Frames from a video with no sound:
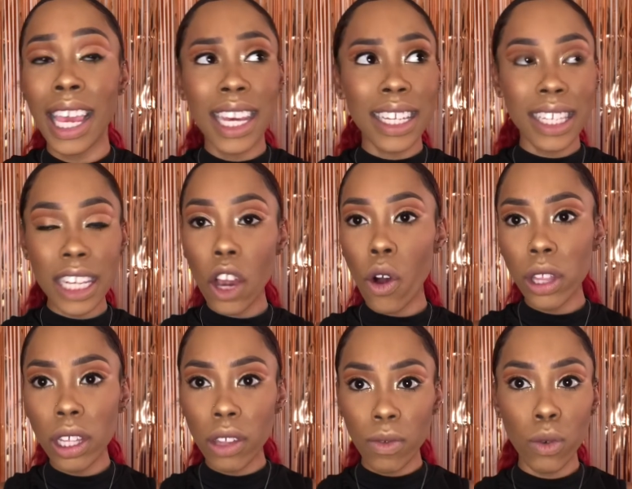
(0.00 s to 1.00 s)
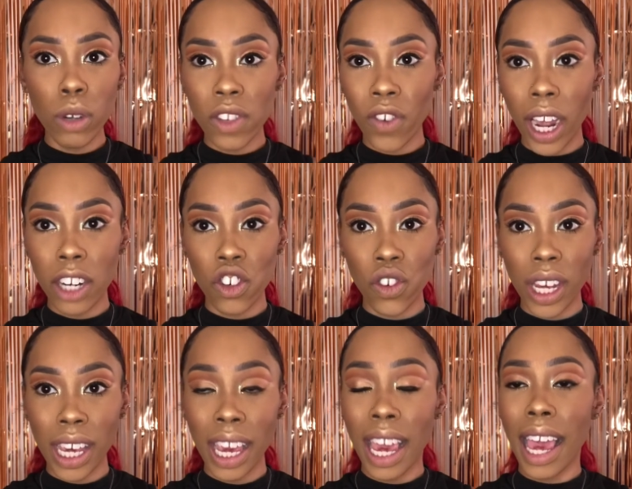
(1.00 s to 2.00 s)
see all of the rules for
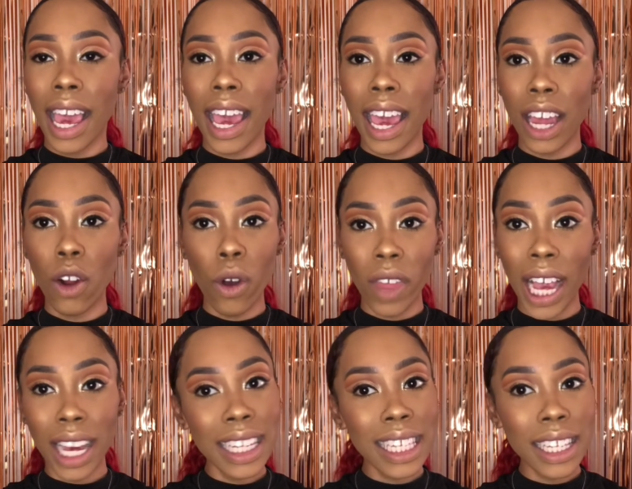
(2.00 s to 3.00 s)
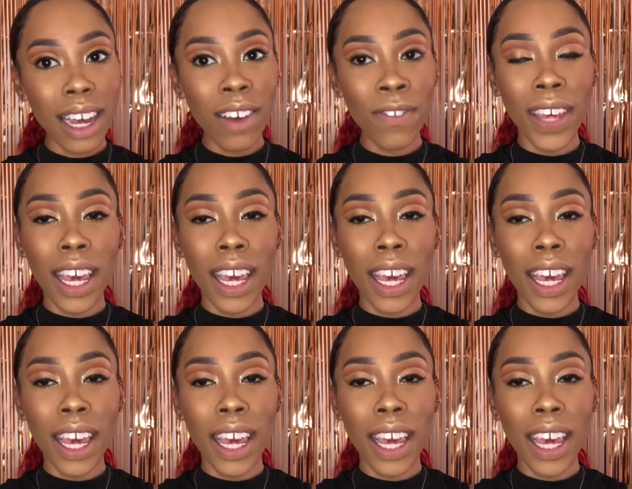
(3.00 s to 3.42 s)
entry and all that good stuff.